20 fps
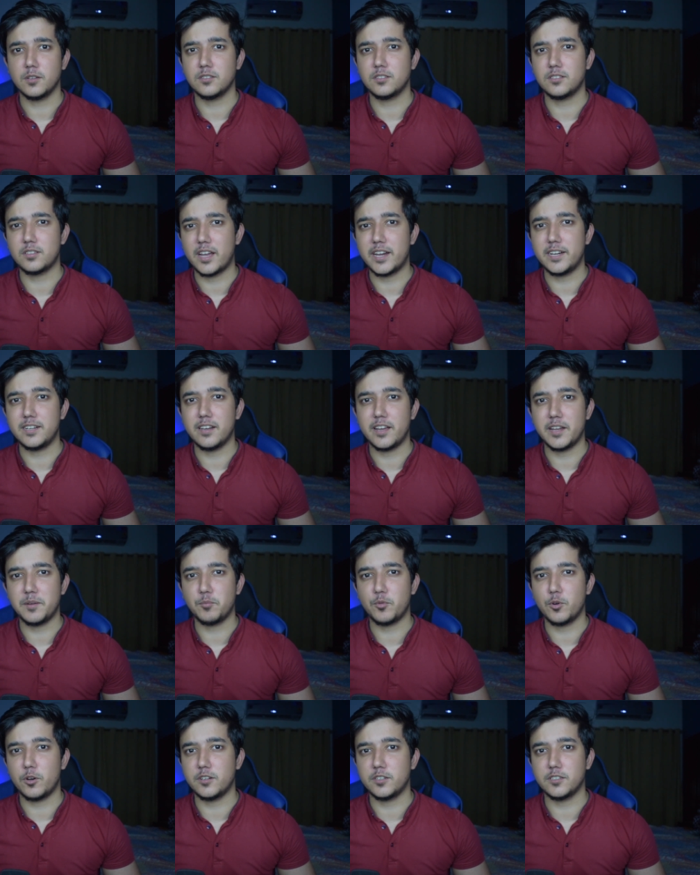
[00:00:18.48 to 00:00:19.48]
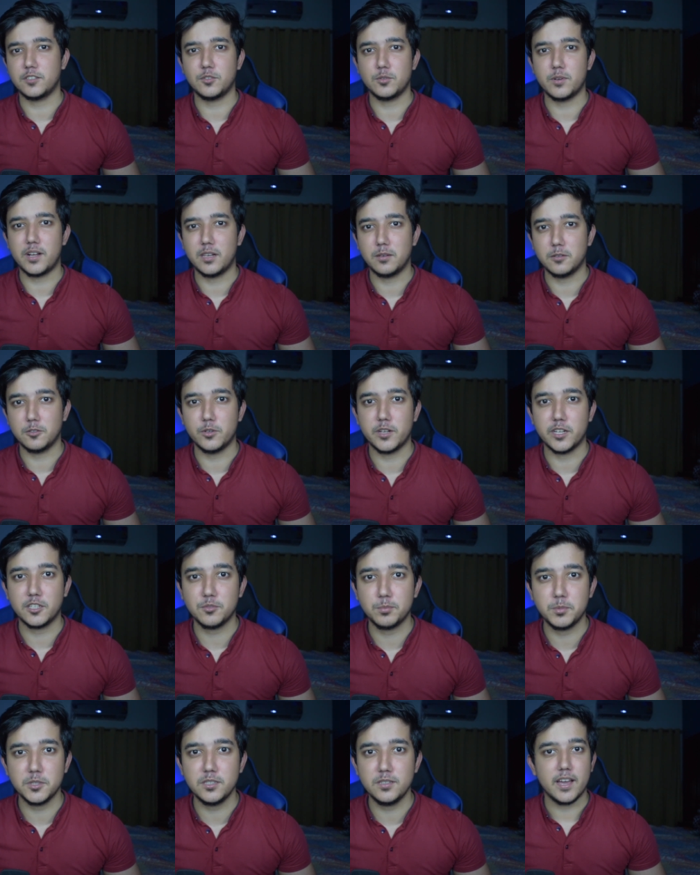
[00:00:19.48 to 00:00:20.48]
sideline product to Algo
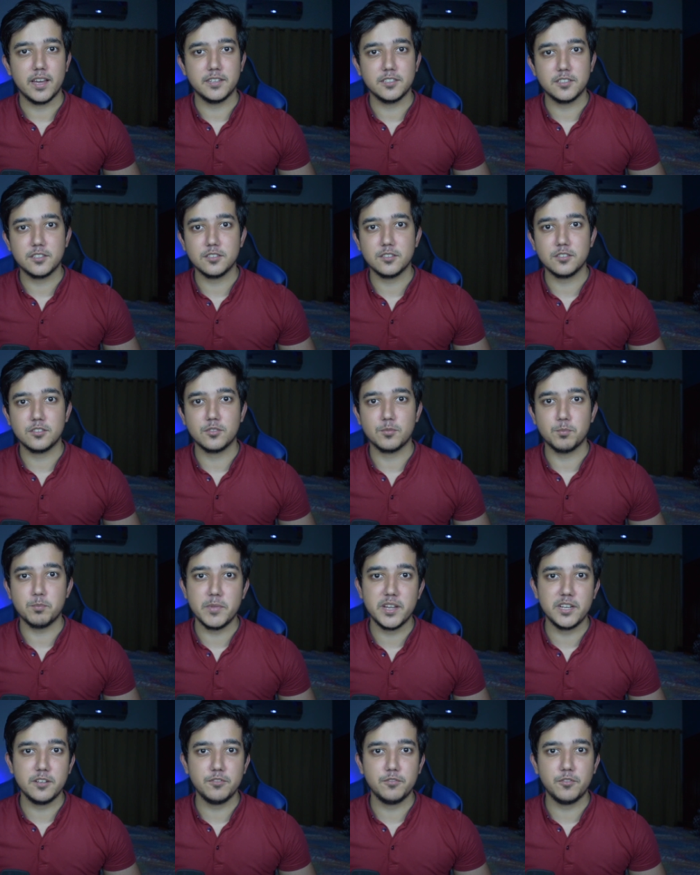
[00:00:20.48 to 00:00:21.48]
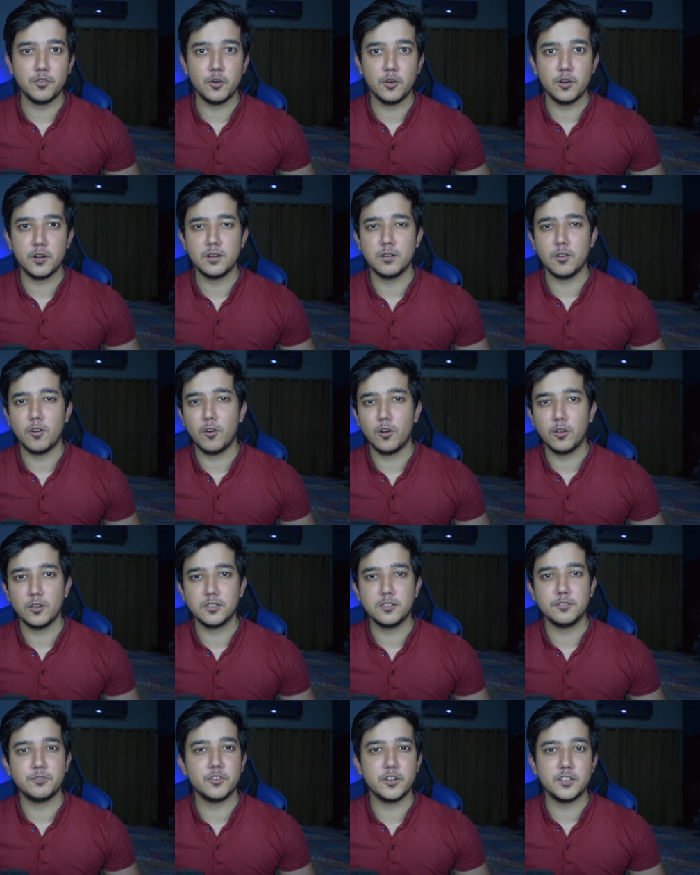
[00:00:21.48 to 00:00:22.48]
Expert and it is meant for all
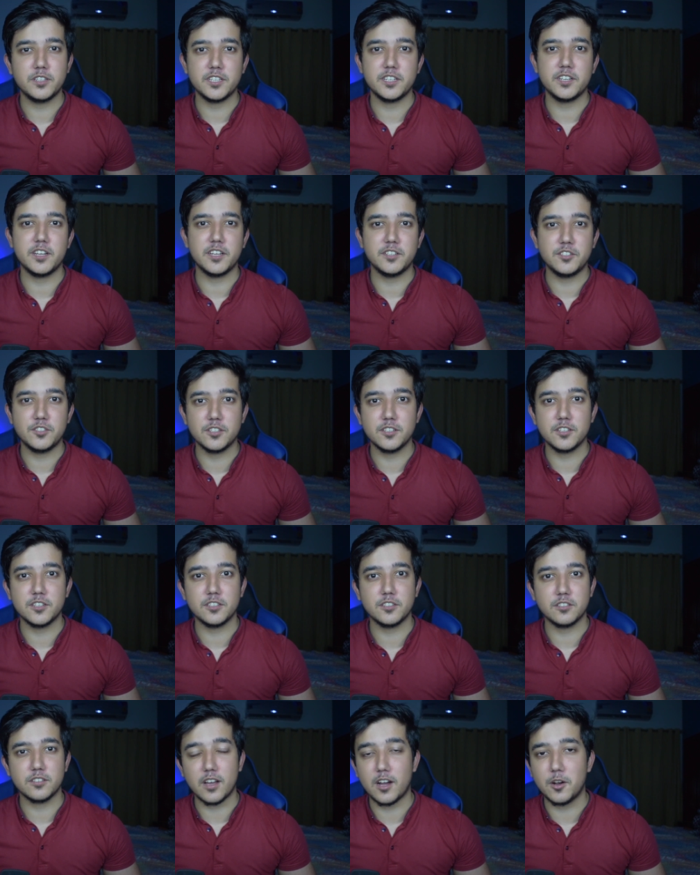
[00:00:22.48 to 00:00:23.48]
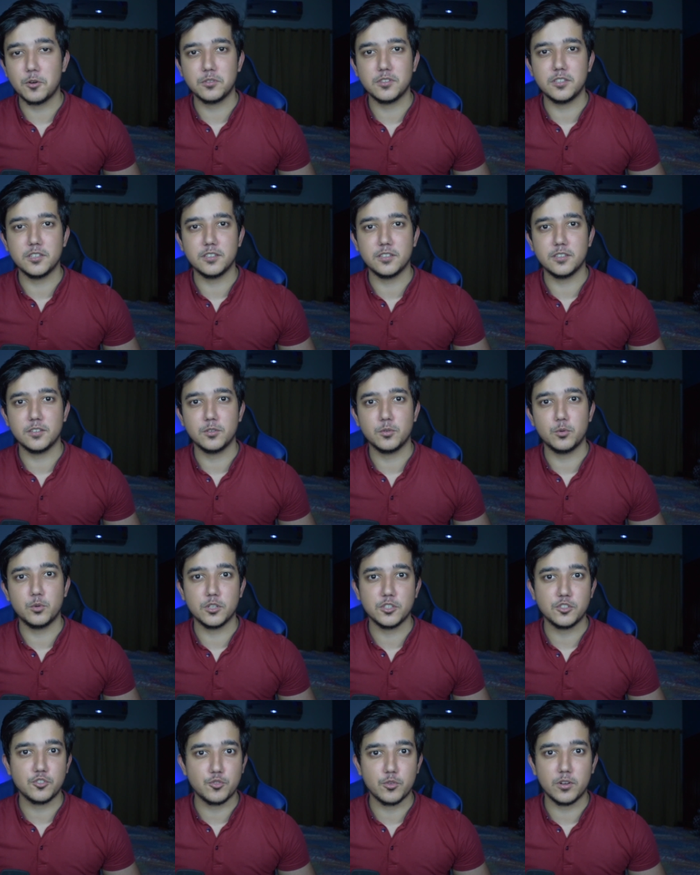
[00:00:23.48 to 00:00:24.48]
the front-end engineers out there who
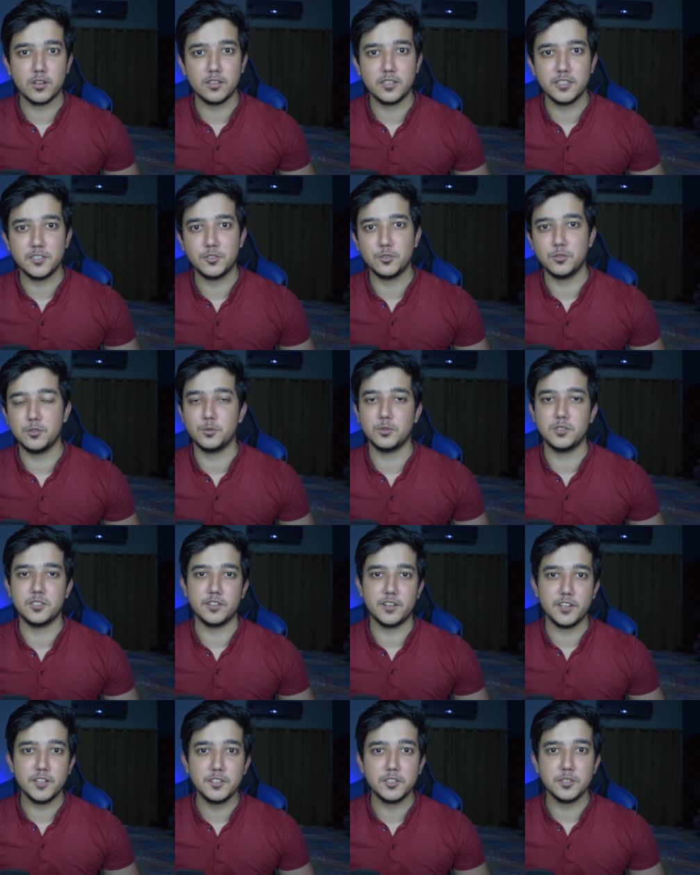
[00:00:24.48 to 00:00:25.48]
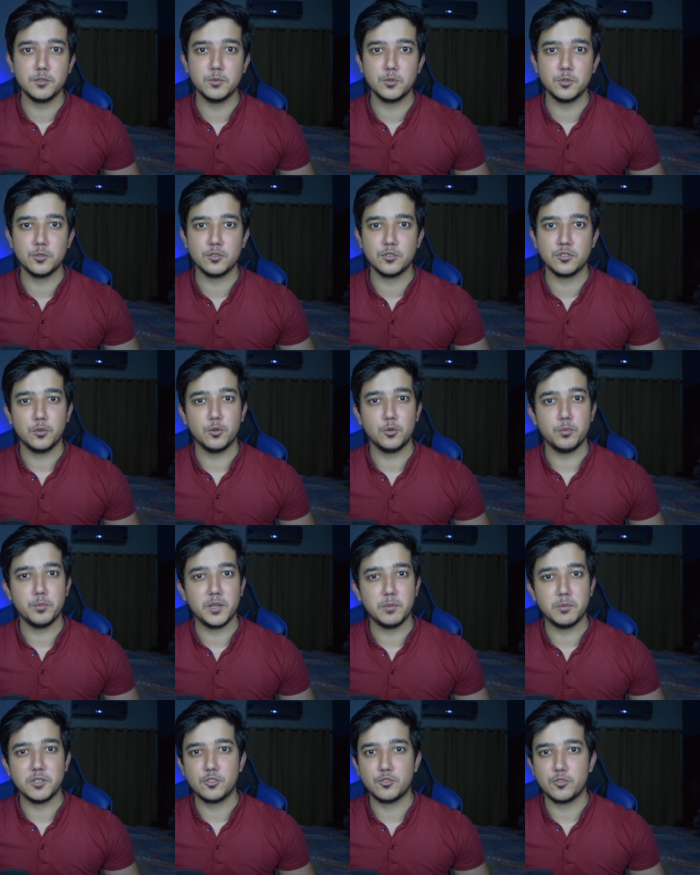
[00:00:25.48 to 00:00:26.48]
are struggling to do their interviews, who
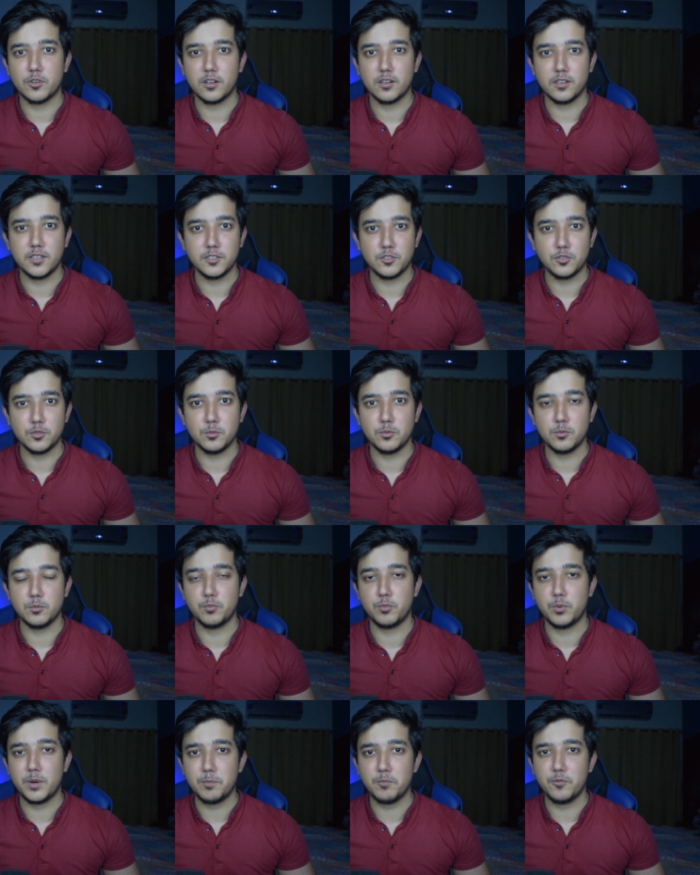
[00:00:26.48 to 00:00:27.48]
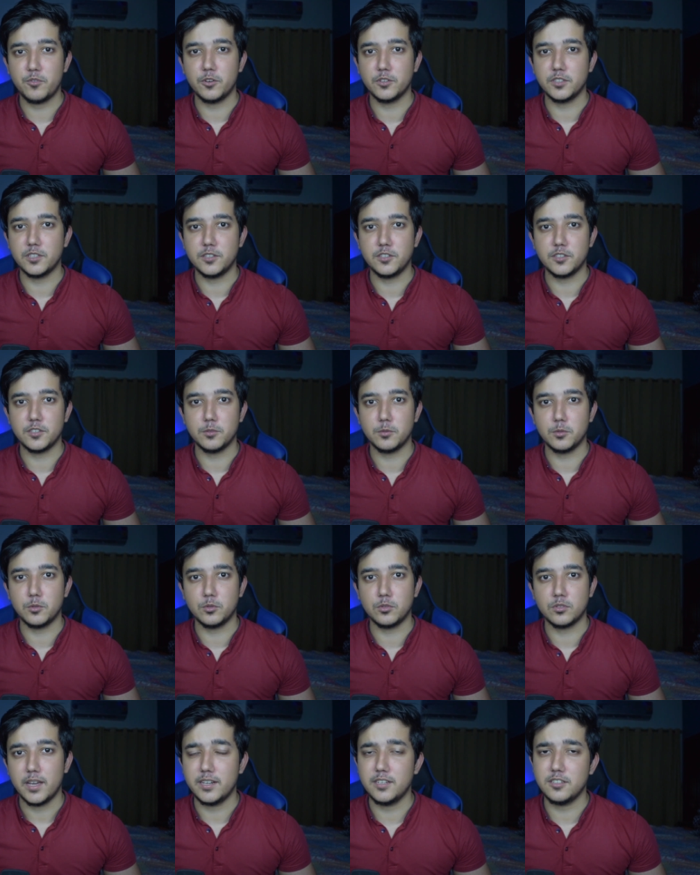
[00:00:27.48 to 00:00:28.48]
may be struggling to prep for their
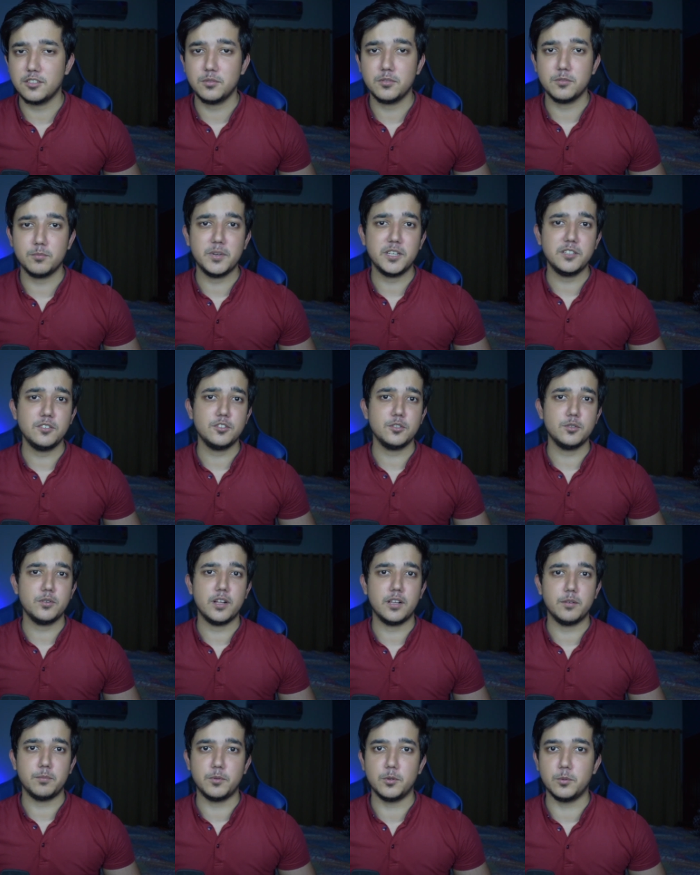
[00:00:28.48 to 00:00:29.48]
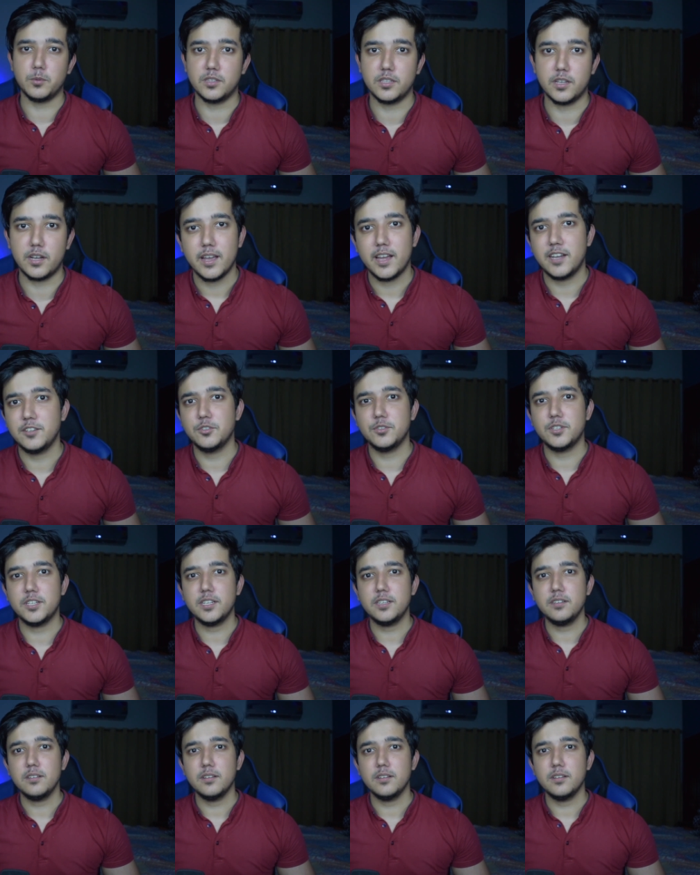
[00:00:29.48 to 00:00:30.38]
interviews and is meant to help you with that. And today